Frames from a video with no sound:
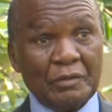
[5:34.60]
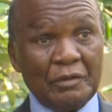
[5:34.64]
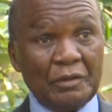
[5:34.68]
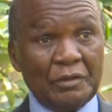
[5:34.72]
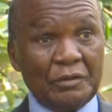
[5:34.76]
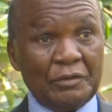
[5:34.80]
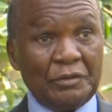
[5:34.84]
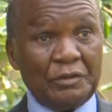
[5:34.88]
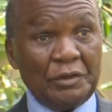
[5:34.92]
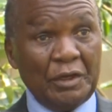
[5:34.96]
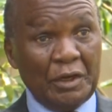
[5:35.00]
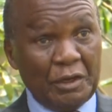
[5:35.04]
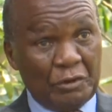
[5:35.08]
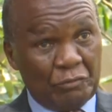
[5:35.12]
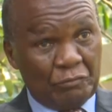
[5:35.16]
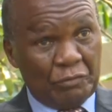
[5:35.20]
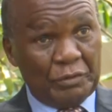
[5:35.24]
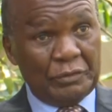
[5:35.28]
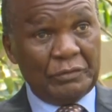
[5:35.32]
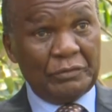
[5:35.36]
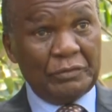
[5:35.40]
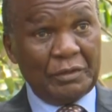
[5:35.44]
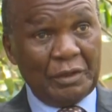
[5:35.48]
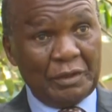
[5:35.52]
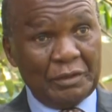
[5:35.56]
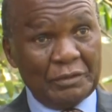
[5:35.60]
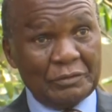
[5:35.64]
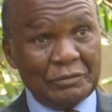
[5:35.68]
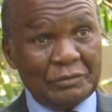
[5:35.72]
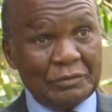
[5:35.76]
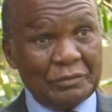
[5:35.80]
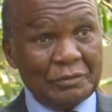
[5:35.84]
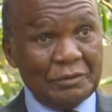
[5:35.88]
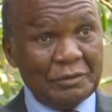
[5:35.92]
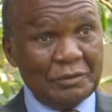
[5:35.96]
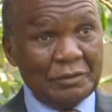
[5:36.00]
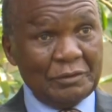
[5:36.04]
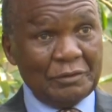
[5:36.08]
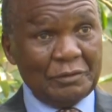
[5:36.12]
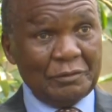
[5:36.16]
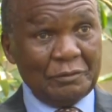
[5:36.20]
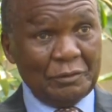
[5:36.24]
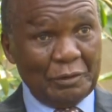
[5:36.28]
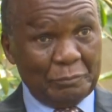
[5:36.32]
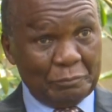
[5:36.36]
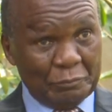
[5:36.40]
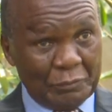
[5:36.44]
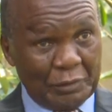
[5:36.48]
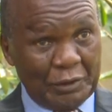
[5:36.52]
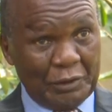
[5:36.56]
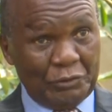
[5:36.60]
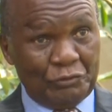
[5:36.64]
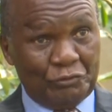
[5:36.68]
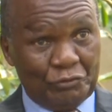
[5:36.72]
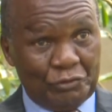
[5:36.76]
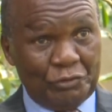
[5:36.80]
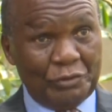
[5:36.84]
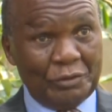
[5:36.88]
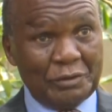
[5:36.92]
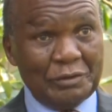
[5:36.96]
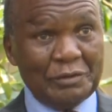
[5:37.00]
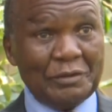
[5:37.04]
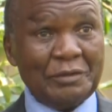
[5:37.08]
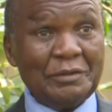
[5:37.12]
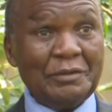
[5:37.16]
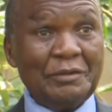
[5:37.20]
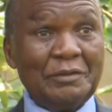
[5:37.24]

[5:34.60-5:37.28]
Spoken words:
and he addressed us, urging